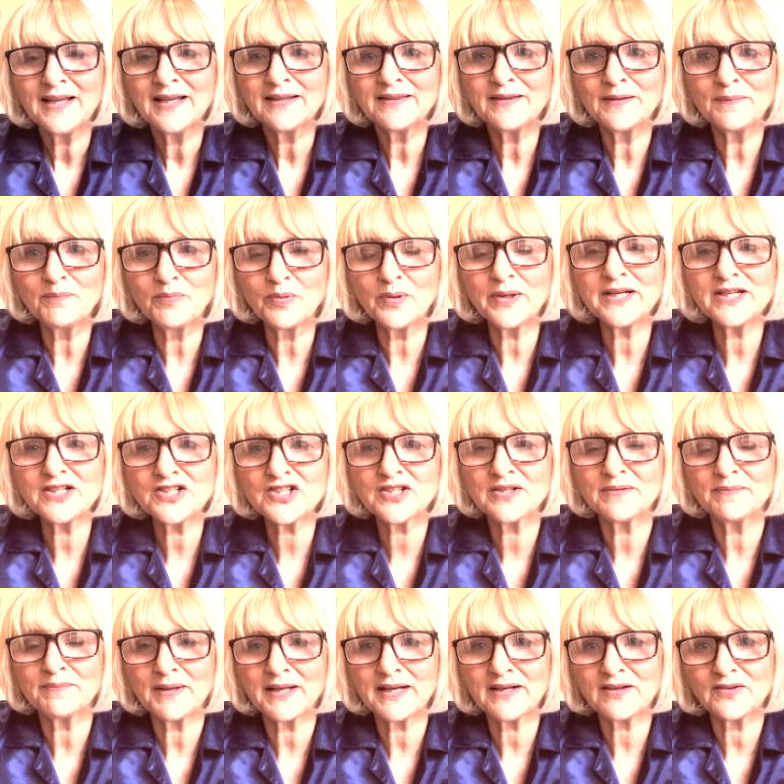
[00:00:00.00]
the British
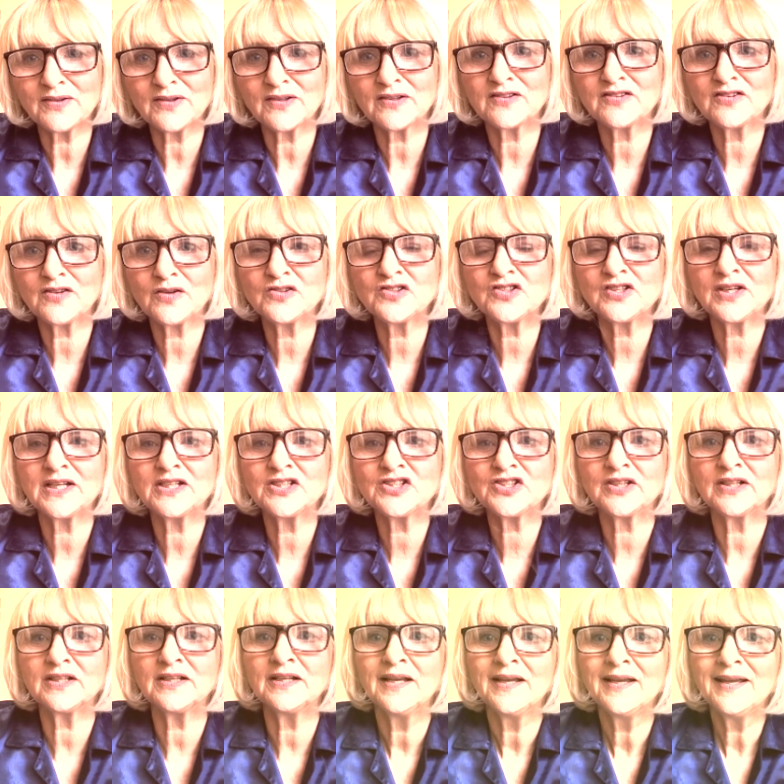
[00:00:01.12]
Medical
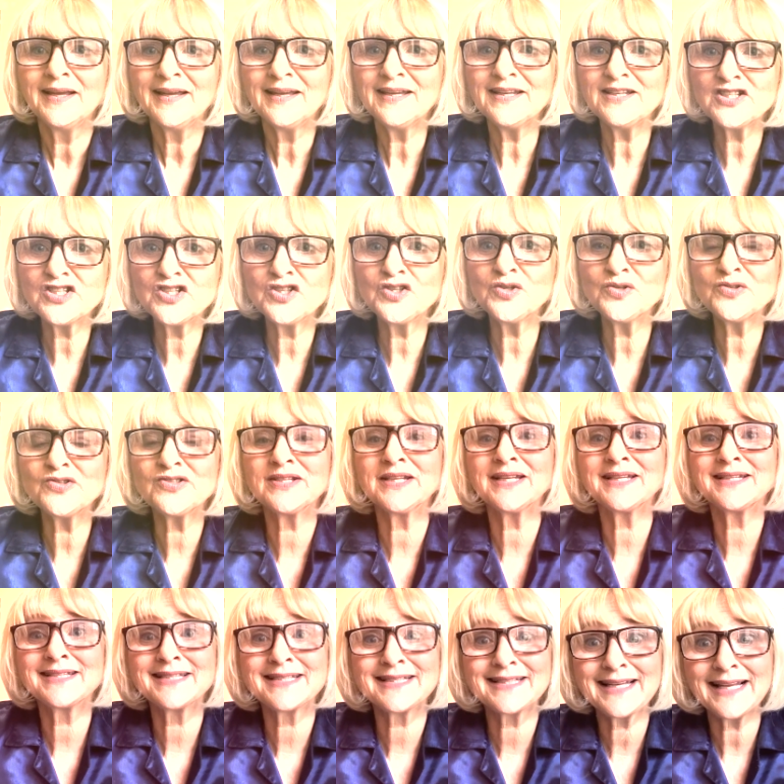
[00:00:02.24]
Association, is used
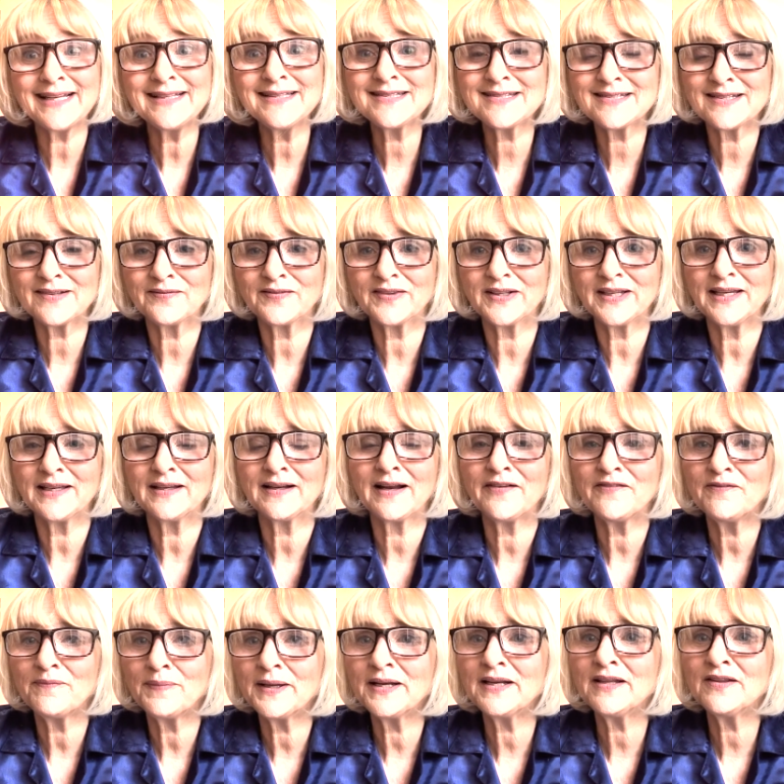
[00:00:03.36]
extensively. And
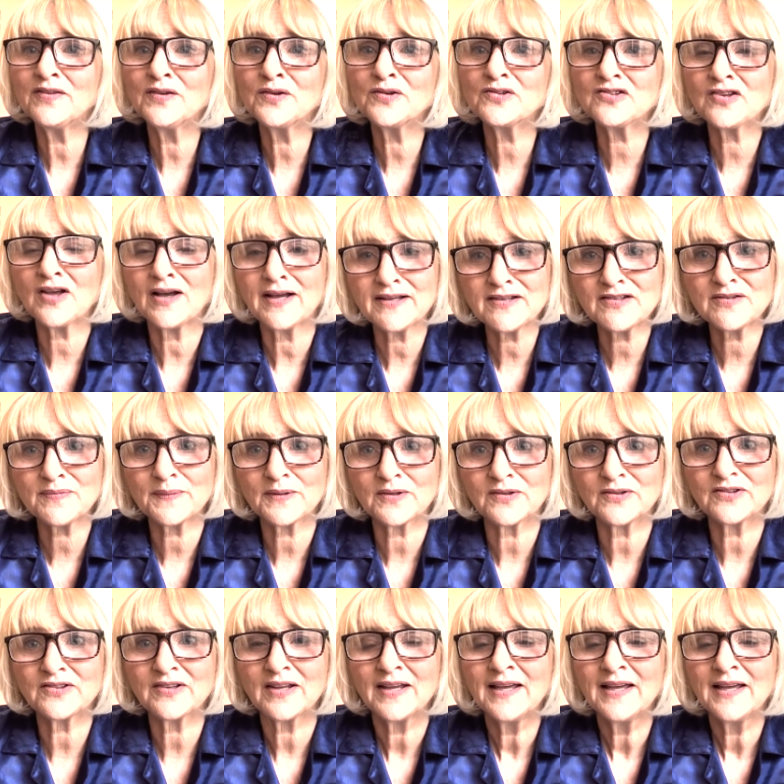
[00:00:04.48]
I've been in those hospitals